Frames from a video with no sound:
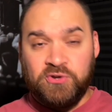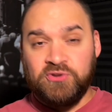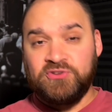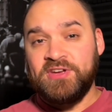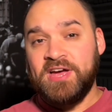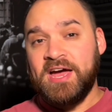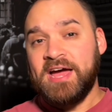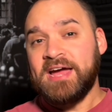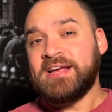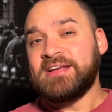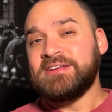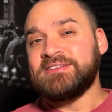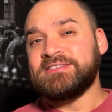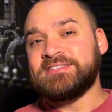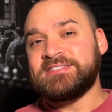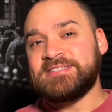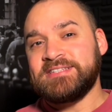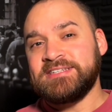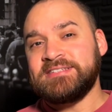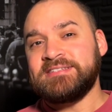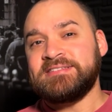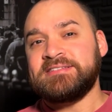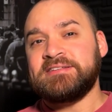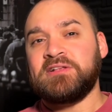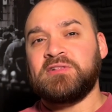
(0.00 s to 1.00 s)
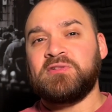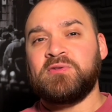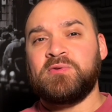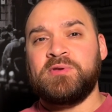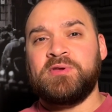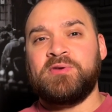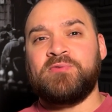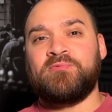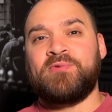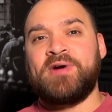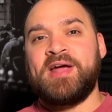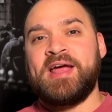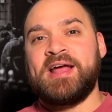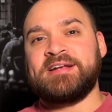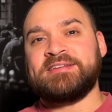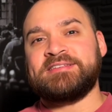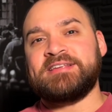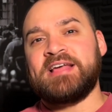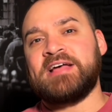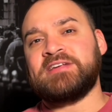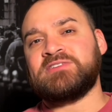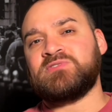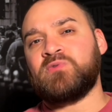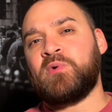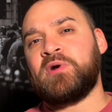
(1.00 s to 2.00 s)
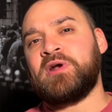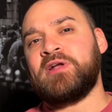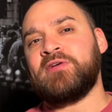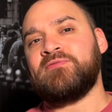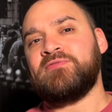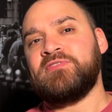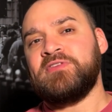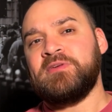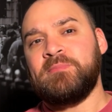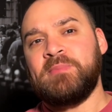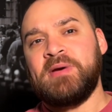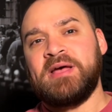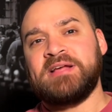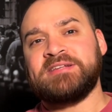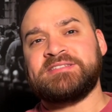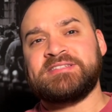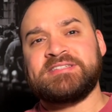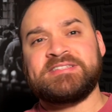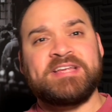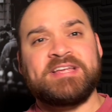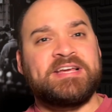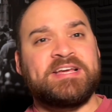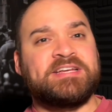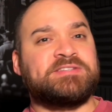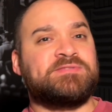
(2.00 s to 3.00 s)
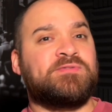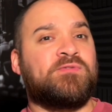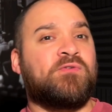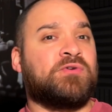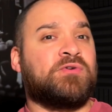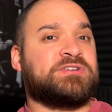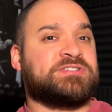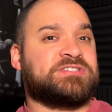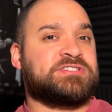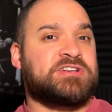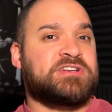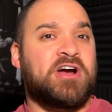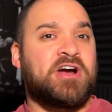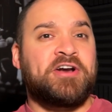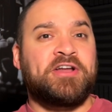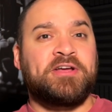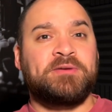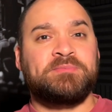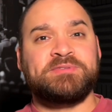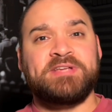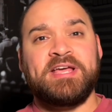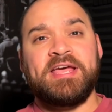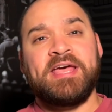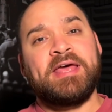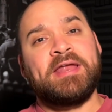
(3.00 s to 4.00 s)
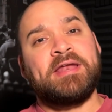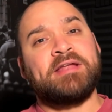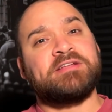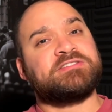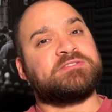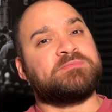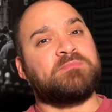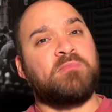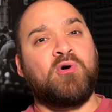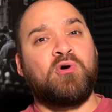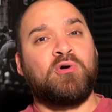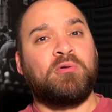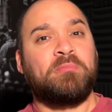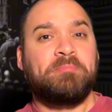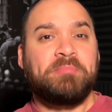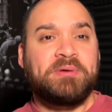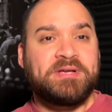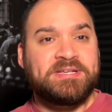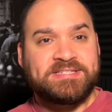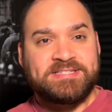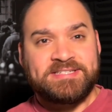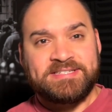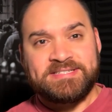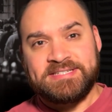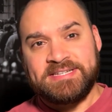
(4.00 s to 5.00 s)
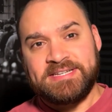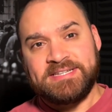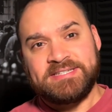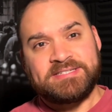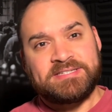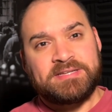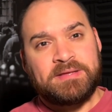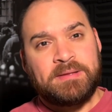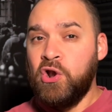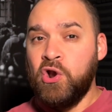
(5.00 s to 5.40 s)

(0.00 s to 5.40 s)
Utah consistently ranks as one of the best states for startups and small businesses.